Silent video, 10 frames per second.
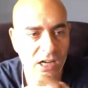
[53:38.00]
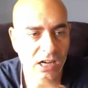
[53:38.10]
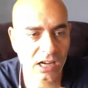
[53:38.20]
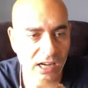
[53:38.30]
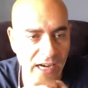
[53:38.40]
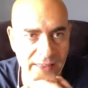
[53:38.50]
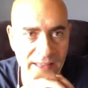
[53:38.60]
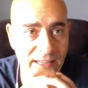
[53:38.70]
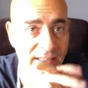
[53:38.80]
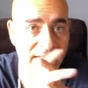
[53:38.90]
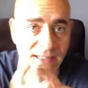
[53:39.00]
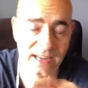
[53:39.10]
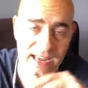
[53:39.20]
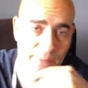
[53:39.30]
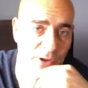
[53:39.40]
I think he's a
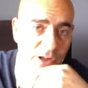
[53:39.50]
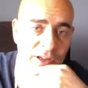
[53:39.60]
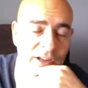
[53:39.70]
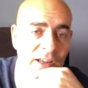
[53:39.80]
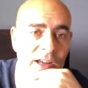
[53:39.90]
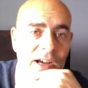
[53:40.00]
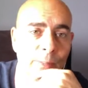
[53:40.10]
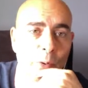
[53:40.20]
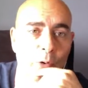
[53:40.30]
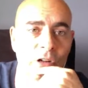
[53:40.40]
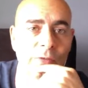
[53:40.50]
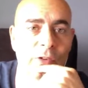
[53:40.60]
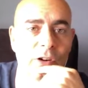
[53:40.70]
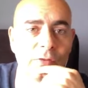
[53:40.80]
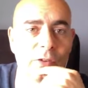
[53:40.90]
damn good opponent
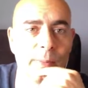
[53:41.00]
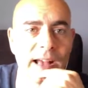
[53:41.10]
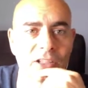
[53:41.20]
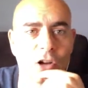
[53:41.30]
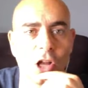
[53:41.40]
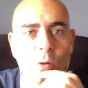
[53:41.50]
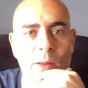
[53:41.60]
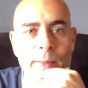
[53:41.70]
for Max Holloway.